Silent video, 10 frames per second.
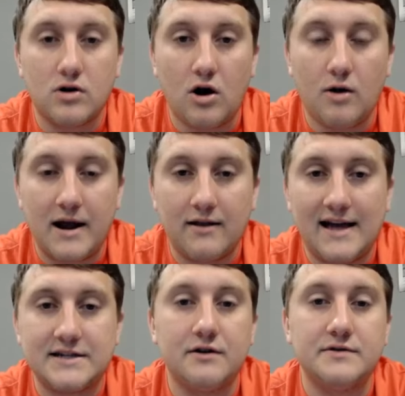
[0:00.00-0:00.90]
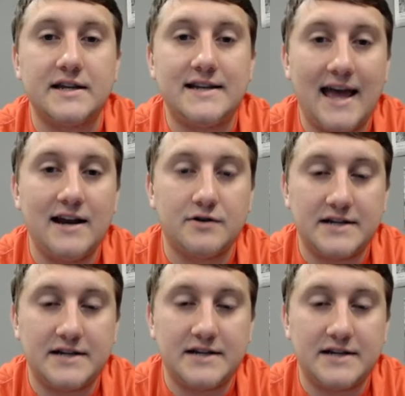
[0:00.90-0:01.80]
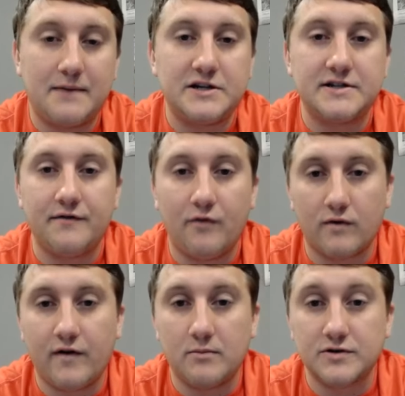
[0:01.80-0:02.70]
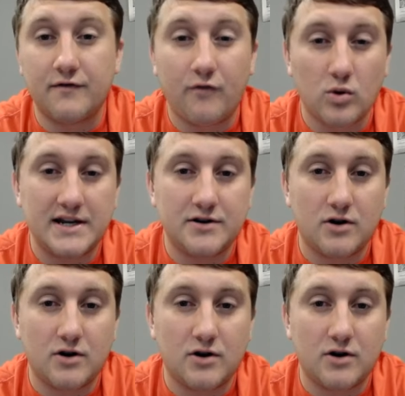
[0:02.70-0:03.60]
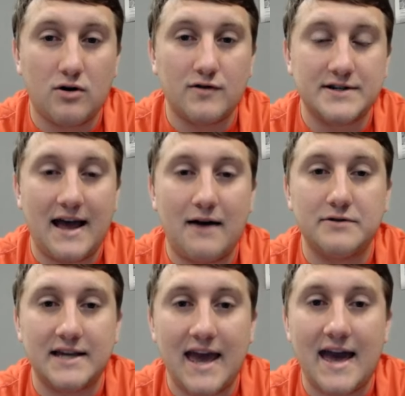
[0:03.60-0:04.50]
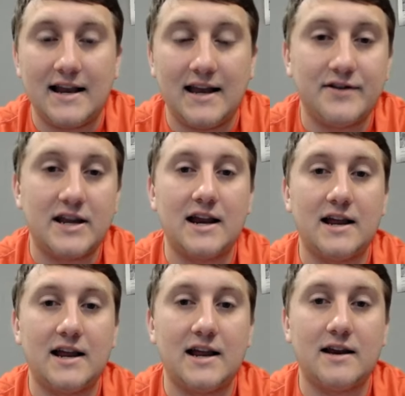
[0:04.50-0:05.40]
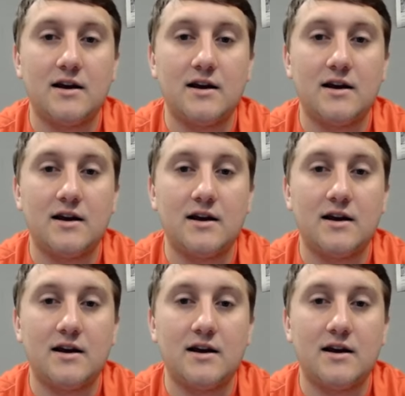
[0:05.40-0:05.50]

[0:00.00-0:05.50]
Altmyer last year, it was the 10 interceptions and four fumbles. So 14 turnovers, and that was, again, even getting